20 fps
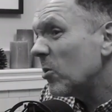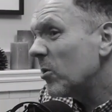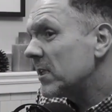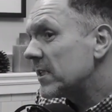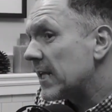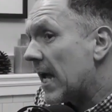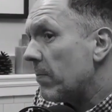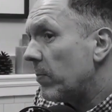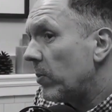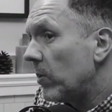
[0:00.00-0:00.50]
good
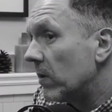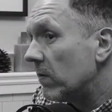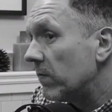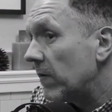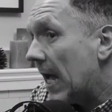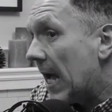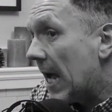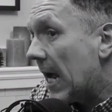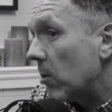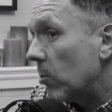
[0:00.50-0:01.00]
example of
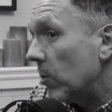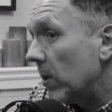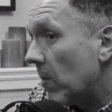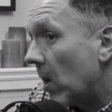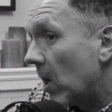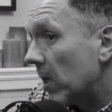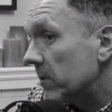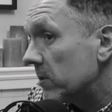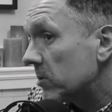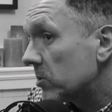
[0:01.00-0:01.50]
how we
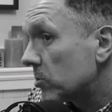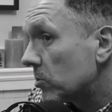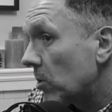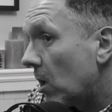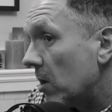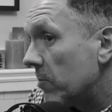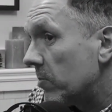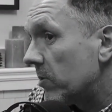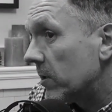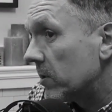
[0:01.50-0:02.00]
might
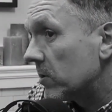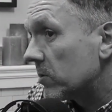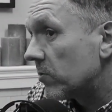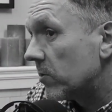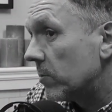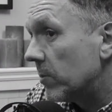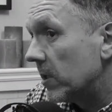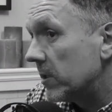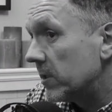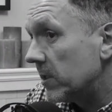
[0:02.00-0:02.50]
describe things
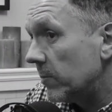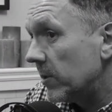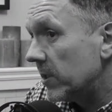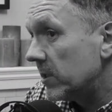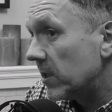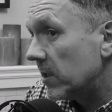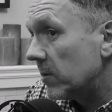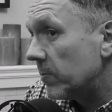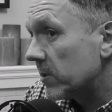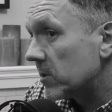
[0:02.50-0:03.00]
from a
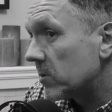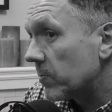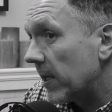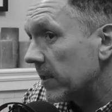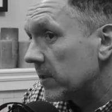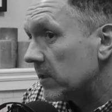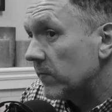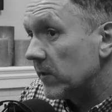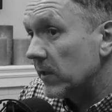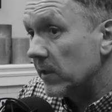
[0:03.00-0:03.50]
DBT
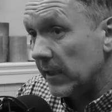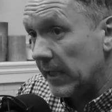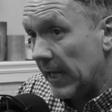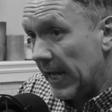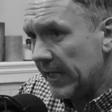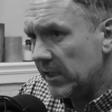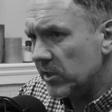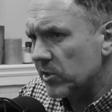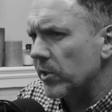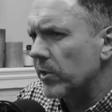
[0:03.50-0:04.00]
perspective in the
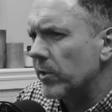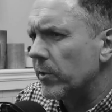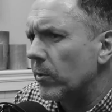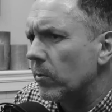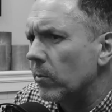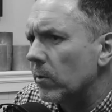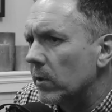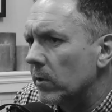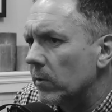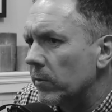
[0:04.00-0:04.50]

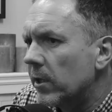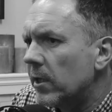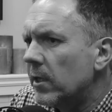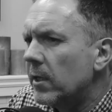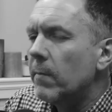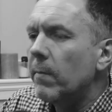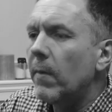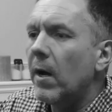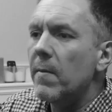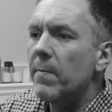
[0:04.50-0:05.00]
external world
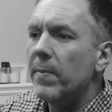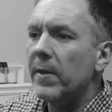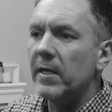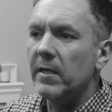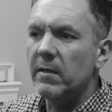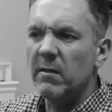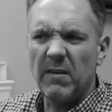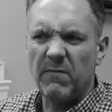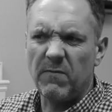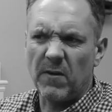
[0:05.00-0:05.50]
might
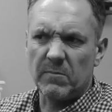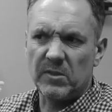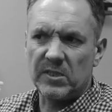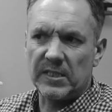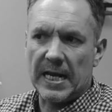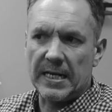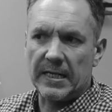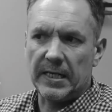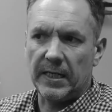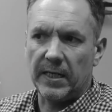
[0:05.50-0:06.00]
be if I'm
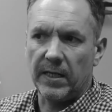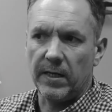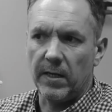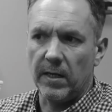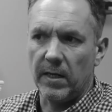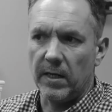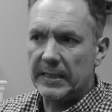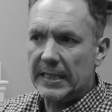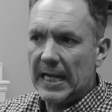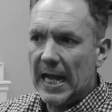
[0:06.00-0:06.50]
standing in
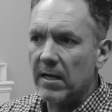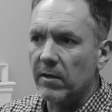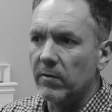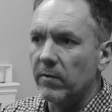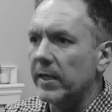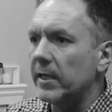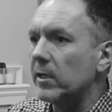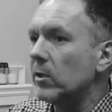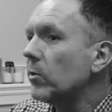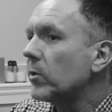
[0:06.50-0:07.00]
a
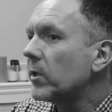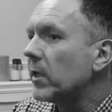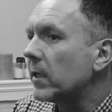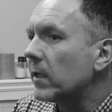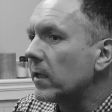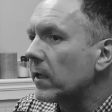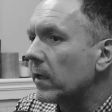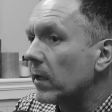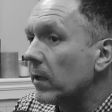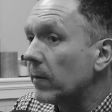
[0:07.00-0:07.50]
gallery
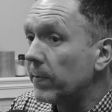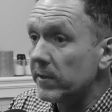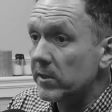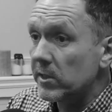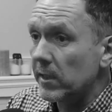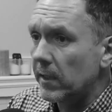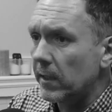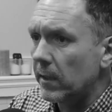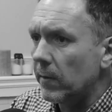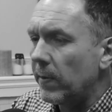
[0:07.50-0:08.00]
looking at a
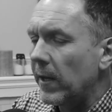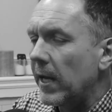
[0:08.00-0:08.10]
particular